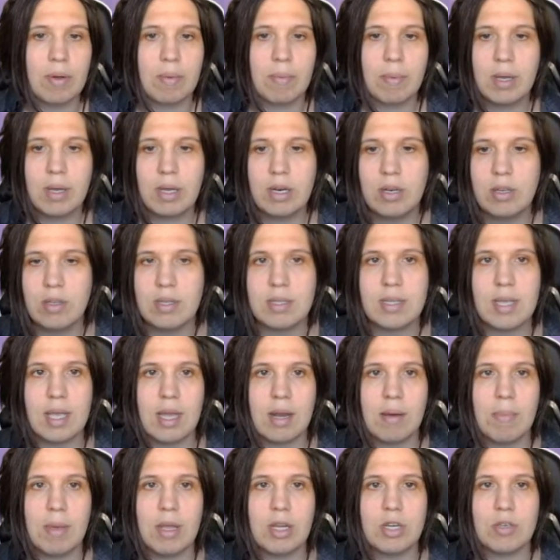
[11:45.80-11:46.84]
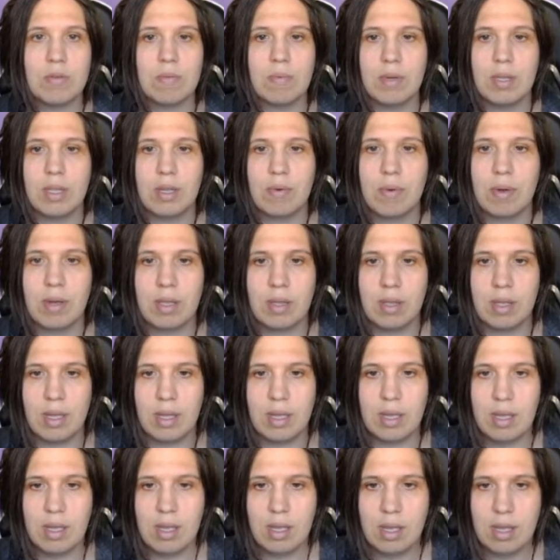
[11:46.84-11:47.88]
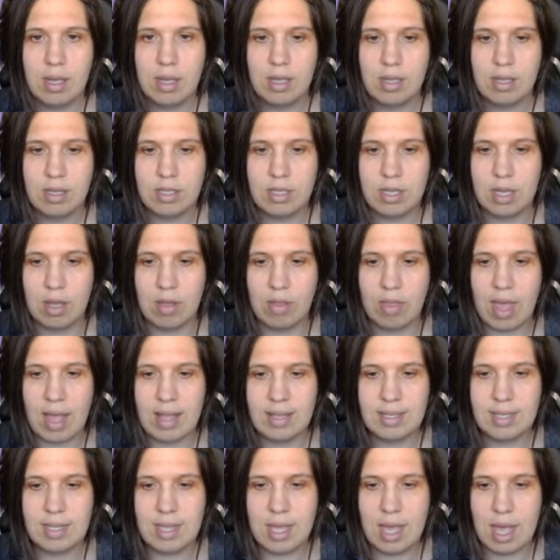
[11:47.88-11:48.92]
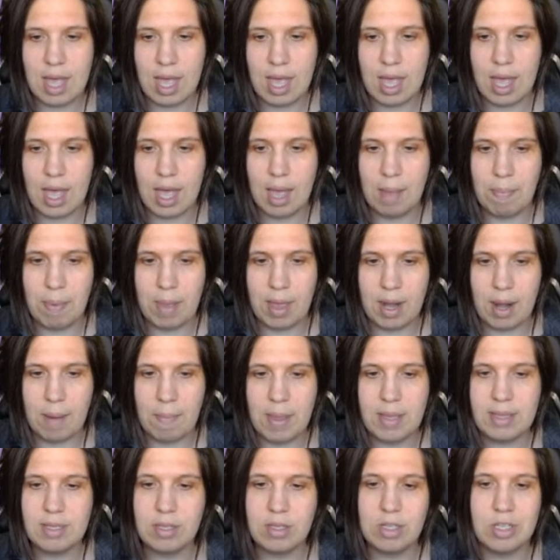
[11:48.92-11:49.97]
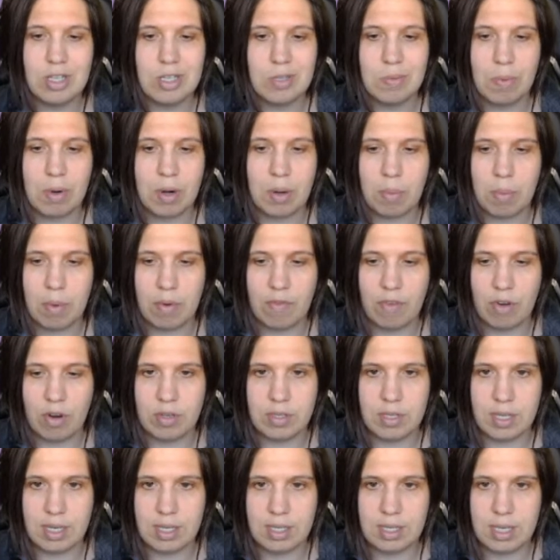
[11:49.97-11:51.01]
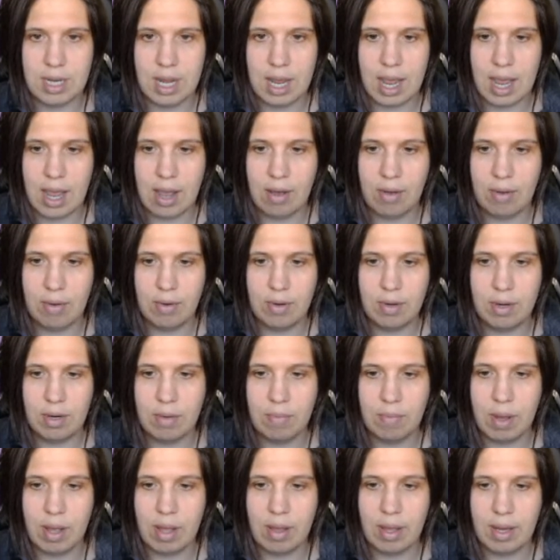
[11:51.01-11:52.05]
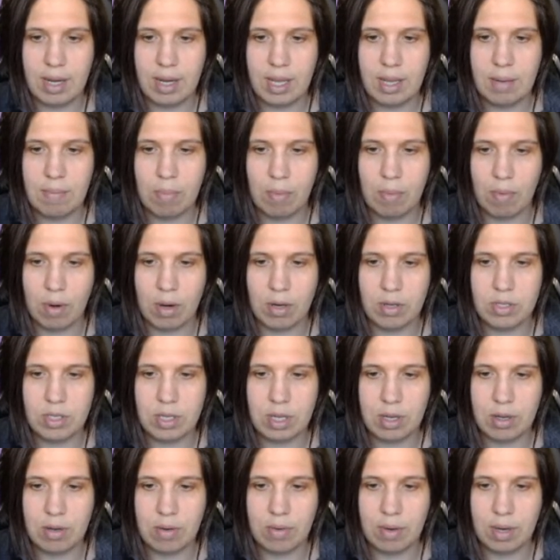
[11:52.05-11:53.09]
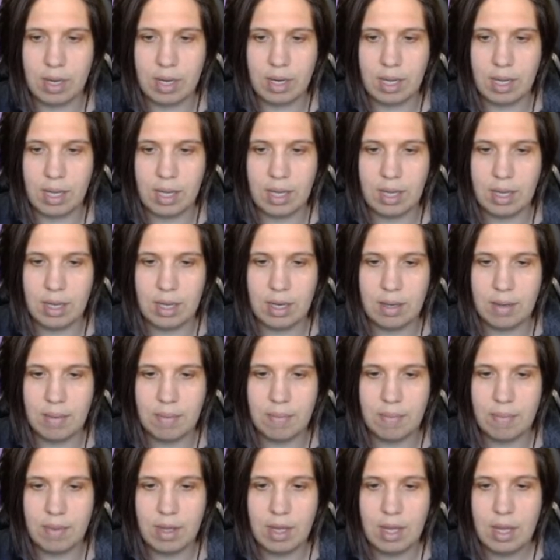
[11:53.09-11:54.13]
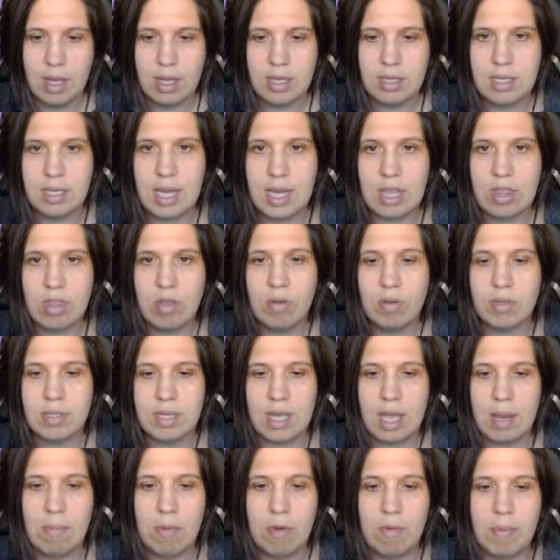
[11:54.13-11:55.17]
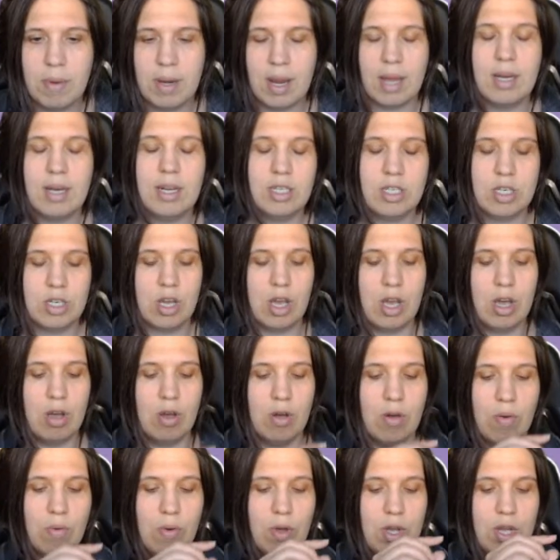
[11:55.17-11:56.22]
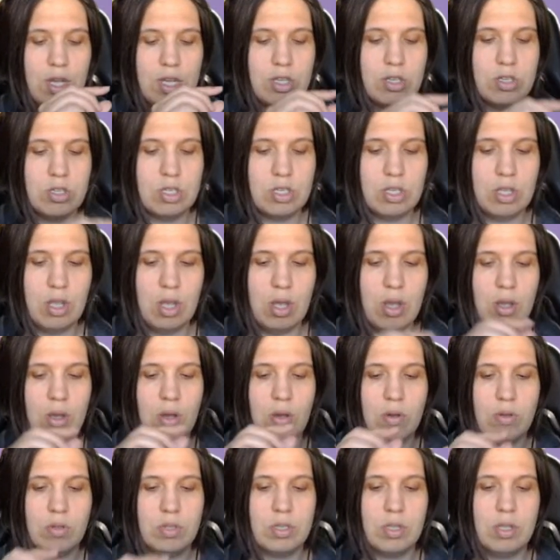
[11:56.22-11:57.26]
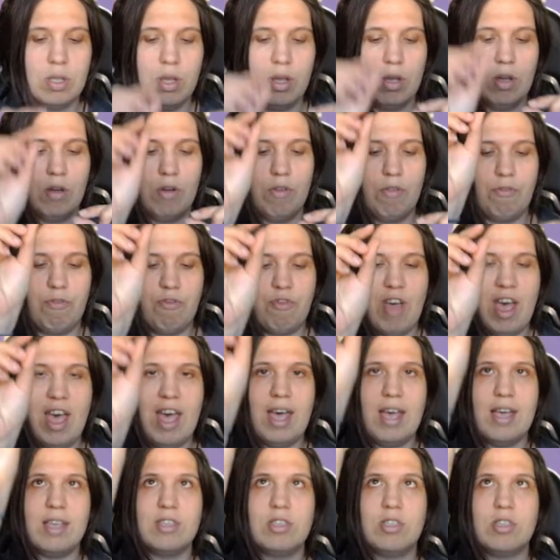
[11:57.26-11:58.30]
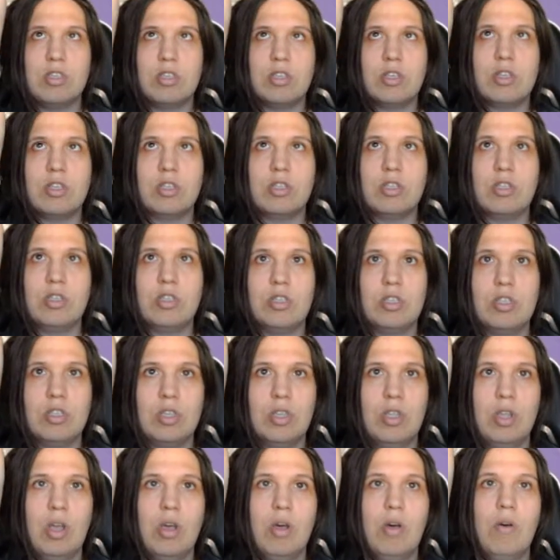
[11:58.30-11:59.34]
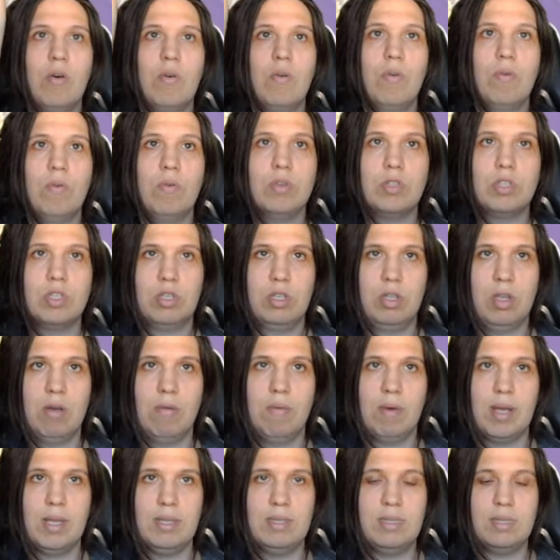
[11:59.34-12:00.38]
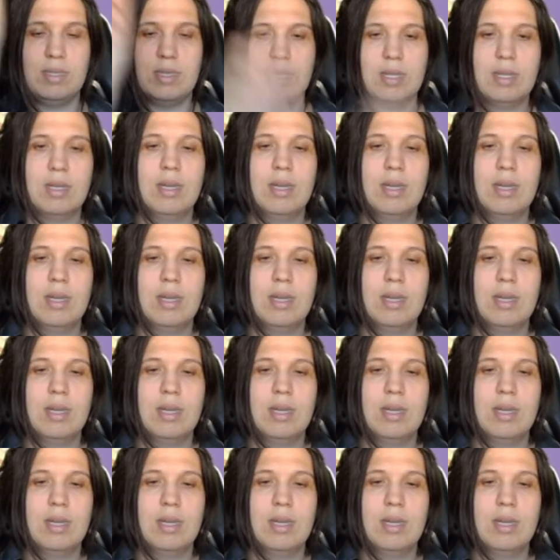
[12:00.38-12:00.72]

We're going to do this animation really quickly. So that's the up, and I basically just want to reverse it down. Well, I need more. So I need to get the whole sine movement, I need to go slow, slow, fast, slow, slowest,